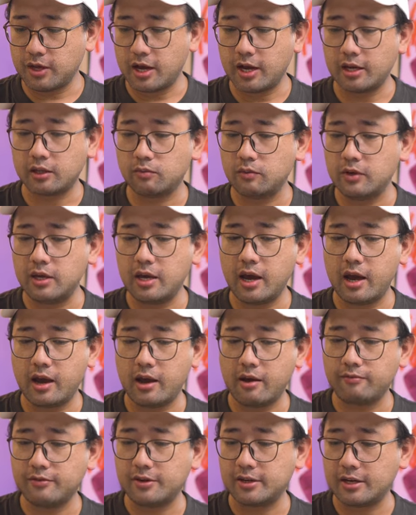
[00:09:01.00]
that we
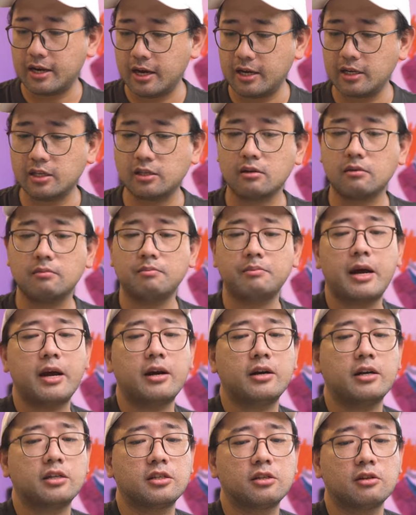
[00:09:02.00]
have a nice
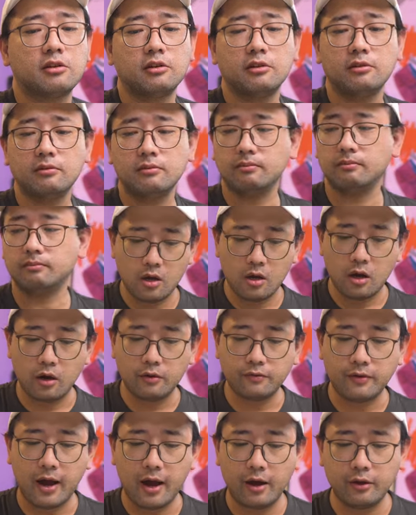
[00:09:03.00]
comparison
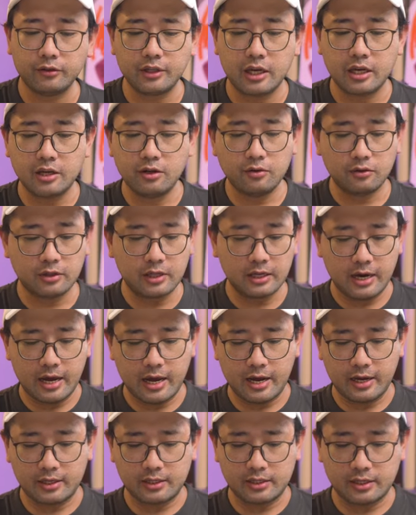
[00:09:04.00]
of how they
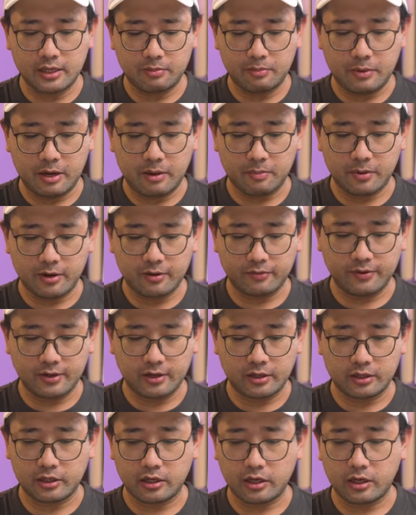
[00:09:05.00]
utilize the paper
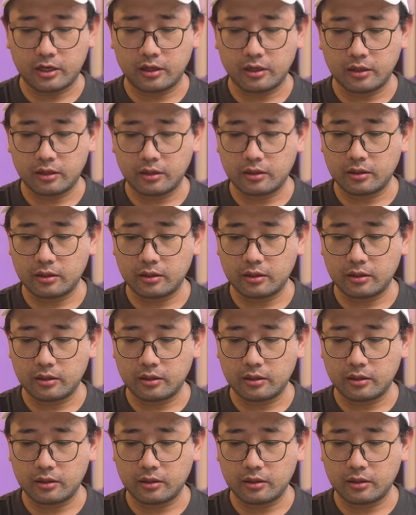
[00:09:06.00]
filter.